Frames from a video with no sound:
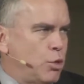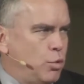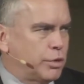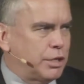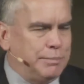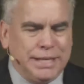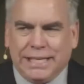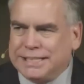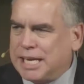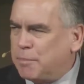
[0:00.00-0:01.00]
who are going to be an
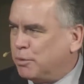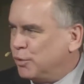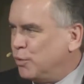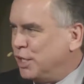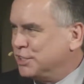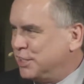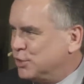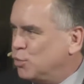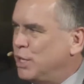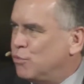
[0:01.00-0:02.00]
example to us
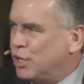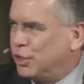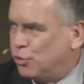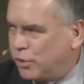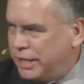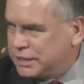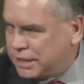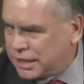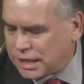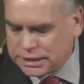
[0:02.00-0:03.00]
as we run the race
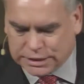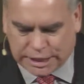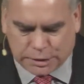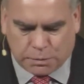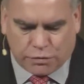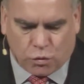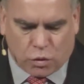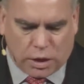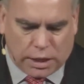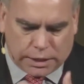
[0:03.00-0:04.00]
that God sets
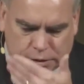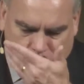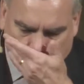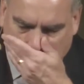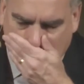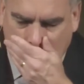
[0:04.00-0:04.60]
before us.